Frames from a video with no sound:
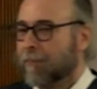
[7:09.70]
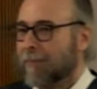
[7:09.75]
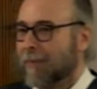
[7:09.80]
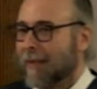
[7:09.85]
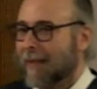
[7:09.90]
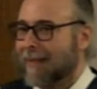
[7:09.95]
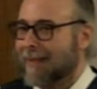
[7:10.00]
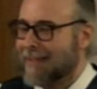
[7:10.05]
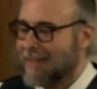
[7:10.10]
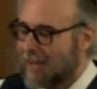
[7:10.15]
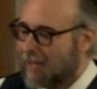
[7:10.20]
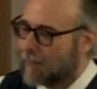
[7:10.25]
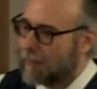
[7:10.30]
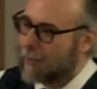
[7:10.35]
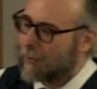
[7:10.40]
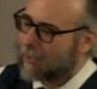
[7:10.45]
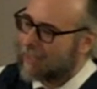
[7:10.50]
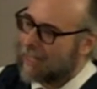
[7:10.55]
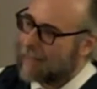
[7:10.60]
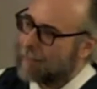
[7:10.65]
never
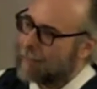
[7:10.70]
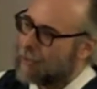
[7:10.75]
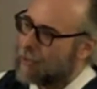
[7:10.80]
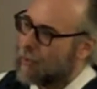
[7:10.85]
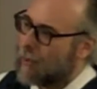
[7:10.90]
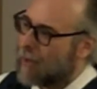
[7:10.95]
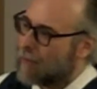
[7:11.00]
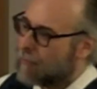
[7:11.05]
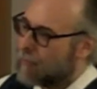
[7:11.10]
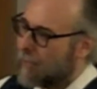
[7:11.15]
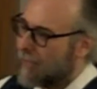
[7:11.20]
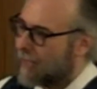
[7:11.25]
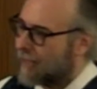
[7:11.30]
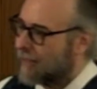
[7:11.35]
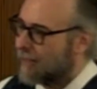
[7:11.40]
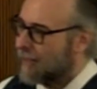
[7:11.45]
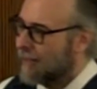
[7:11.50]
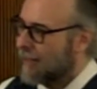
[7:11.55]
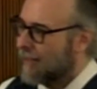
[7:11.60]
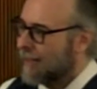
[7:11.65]
seems to have been
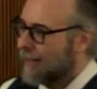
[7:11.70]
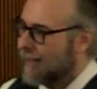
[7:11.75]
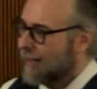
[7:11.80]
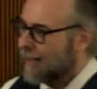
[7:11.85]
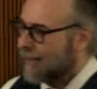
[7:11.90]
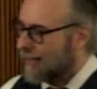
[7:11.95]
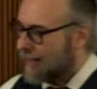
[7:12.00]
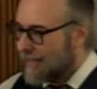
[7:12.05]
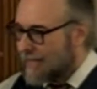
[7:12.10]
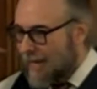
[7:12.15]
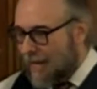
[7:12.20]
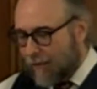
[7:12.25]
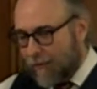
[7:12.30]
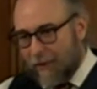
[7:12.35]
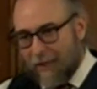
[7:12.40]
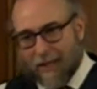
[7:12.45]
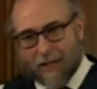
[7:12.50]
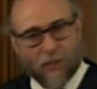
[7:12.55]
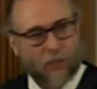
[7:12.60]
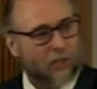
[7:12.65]
the
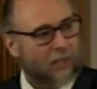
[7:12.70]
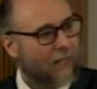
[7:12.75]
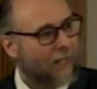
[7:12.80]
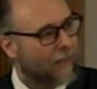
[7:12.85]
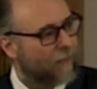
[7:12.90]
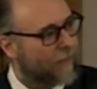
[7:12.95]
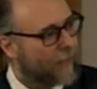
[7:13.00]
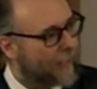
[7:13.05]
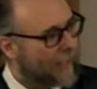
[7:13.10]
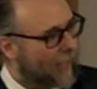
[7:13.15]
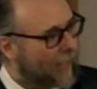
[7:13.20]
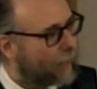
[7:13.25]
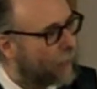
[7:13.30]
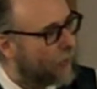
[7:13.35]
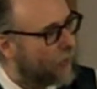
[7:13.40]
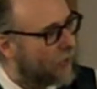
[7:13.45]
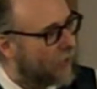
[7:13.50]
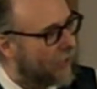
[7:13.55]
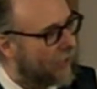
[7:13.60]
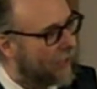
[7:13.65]
definition of
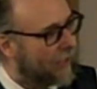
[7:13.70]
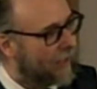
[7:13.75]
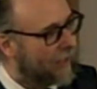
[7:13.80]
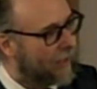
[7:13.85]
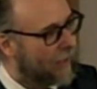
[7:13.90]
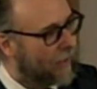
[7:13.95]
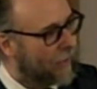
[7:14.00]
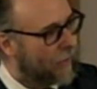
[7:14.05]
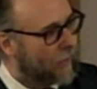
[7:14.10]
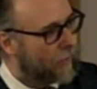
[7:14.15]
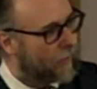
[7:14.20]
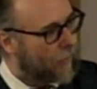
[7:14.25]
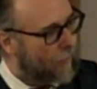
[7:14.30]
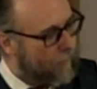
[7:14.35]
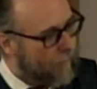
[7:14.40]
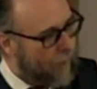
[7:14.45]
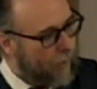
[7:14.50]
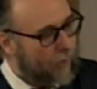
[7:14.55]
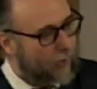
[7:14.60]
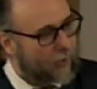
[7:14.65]
sovereignty for
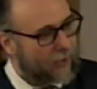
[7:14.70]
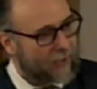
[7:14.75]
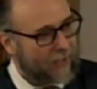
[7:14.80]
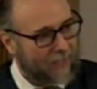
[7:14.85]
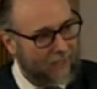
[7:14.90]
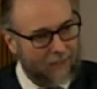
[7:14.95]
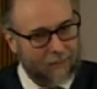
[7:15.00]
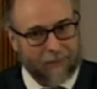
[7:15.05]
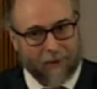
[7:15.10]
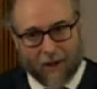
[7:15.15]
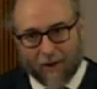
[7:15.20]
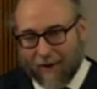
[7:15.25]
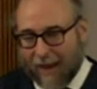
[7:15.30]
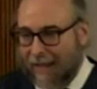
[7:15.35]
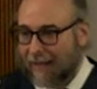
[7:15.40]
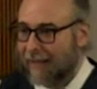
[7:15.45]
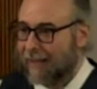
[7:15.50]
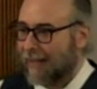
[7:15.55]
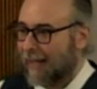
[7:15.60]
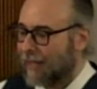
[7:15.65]
most of our
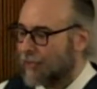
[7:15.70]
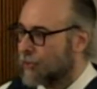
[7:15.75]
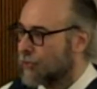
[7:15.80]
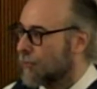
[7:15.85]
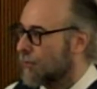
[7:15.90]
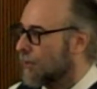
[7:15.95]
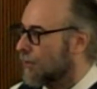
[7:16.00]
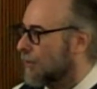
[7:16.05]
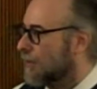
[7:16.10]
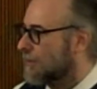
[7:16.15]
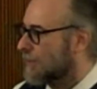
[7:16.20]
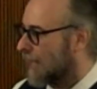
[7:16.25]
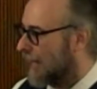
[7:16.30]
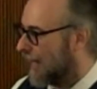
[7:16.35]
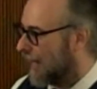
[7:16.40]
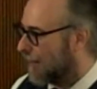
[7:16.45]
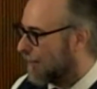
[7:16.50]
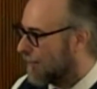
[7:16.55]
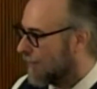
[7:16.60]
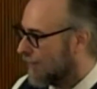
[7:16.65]
ancestral time.
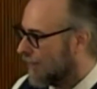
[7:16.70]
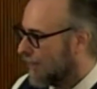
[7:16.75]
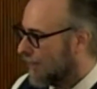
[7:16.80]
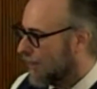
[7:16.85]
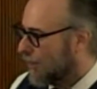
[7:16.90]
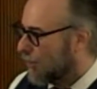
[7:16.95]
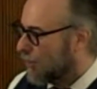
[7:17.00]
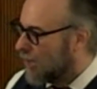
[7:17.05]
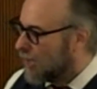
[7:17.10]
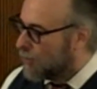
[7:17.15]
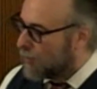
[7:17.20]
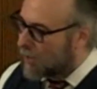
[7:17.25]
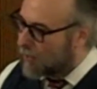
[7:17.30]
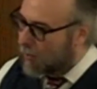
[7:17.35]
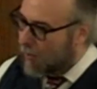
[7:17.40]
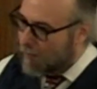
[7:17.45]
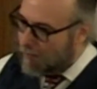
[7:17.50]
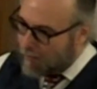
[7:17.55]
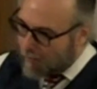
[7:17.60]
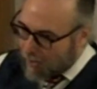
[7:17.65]
When we were
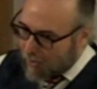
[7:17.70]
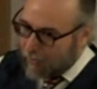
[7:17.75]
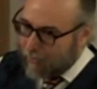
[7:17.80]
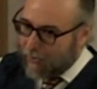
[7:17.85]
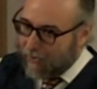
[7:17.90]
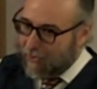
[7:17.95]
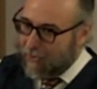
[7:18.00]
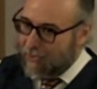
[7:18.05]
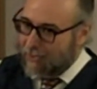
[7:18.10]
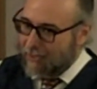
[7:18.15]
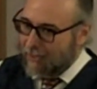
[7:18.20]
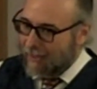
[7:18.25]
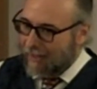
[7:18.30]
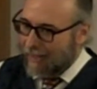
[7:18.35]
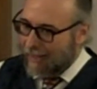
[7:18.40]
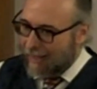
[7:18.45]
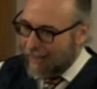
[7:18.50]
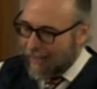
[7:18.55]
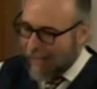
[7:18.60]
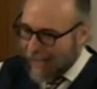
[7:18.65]
most
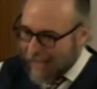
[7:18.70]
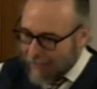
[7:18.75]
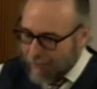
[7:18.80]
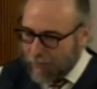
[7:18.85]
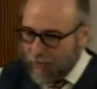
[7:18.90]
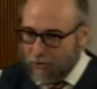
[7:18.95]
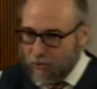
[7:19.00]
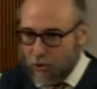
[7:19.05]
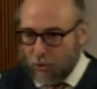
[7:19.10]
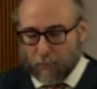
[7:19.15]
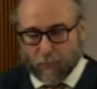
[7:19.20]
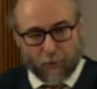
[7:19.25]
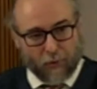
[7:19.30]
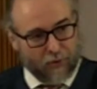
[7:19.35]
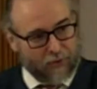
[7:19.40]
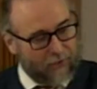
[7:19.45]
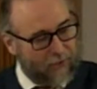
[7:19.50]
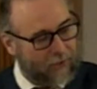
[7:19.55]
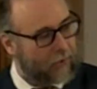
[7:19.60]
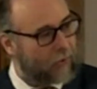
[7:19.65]
able to
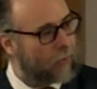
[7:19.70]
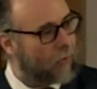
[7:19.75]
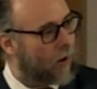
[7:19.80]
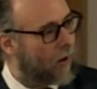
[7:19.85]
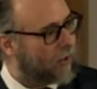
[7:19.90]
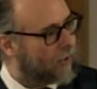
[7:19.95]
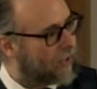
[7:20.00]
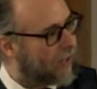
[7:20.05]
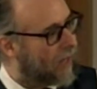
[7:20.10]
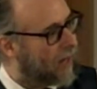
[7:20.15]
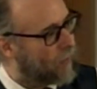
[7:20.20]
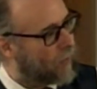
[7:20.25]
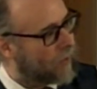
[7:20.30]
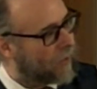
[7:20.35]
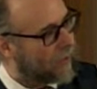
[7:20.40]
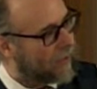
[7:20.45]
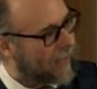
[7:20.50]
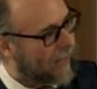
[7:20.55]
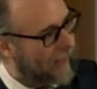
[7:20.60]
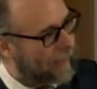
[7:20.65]
pursue our sovereign
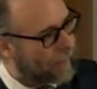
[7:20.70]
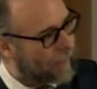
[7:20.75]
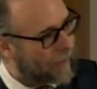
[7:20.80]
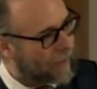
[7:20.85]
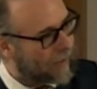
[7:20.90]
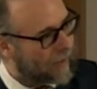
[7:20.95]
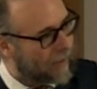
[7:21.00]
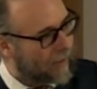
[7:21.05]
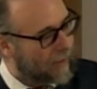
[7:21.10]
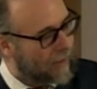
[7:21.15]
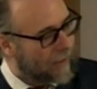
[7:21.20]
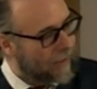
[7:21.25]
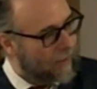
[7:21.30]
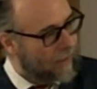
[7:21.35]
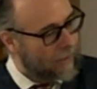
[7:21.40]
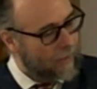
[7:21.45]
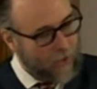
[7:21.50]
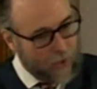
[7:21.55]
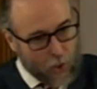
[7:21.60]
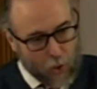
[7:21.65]
claims,
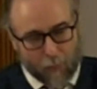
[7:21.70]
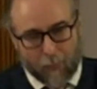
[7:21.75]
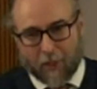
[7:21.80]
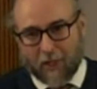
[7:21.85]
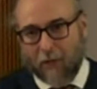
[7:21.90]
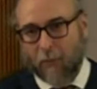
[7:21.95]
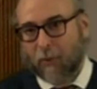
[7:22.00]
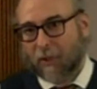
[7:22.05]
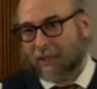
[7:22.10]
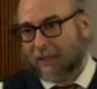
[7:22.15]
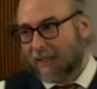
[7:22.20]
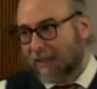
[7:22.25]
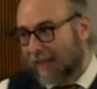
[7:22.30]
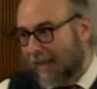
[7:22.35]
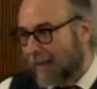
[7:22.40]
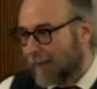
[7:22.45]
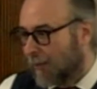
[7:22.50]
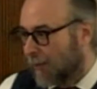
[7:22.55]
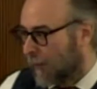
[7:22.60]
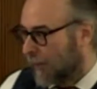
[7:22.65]
nobody was
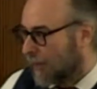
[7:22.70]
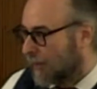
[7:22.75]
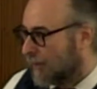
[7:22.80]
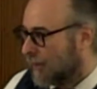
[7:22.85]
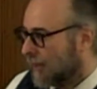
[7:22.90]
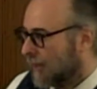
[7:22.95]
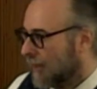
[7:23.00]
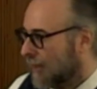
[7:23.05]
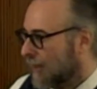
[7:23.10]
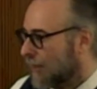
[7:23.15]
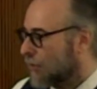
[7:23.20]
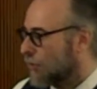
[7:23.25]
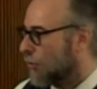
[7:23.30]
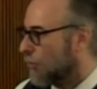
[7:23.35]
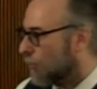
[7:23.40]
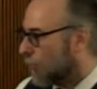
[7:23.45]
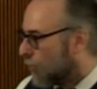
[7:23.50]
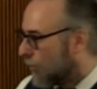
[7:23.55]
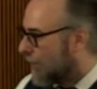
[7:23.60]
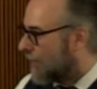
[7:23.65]
clamoring to
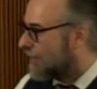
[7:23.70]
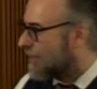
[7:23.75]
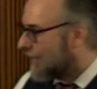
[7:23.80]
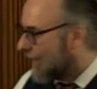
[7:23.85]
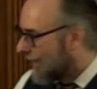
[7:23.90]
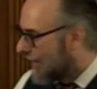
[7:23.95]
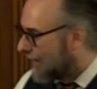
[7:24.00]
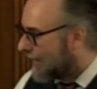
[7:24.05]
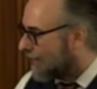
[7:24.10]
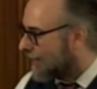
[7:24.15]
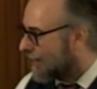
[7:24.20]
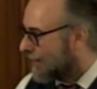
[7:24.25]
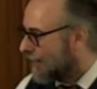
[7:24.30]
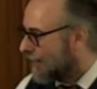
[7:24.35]
retake